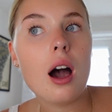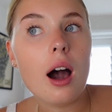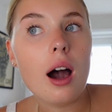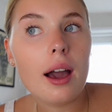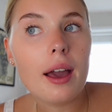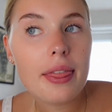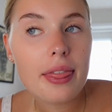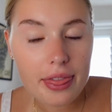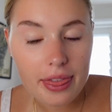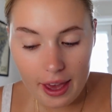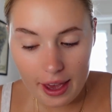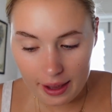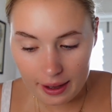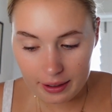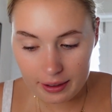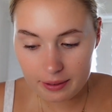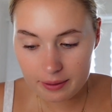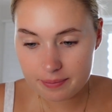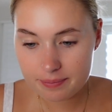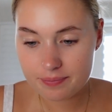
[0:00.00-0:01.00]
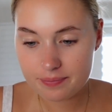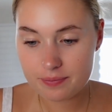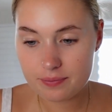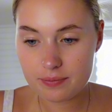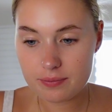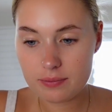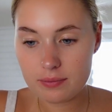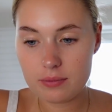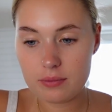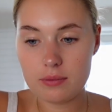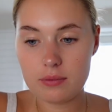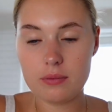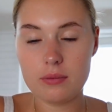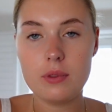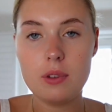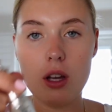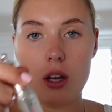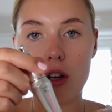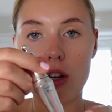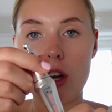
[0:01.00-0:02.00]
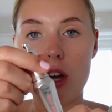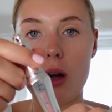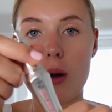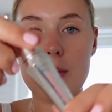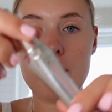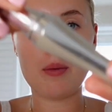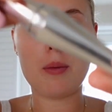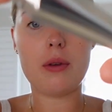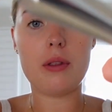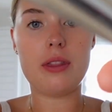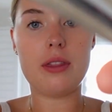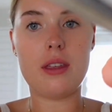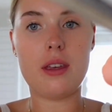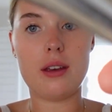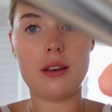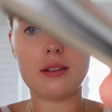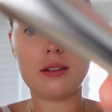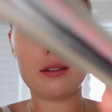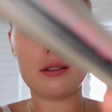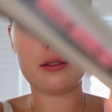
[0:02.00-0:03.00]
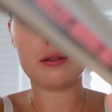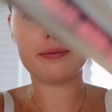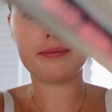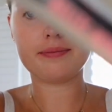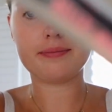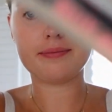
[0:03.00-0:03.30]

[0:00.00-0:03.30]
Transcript: I then come in with this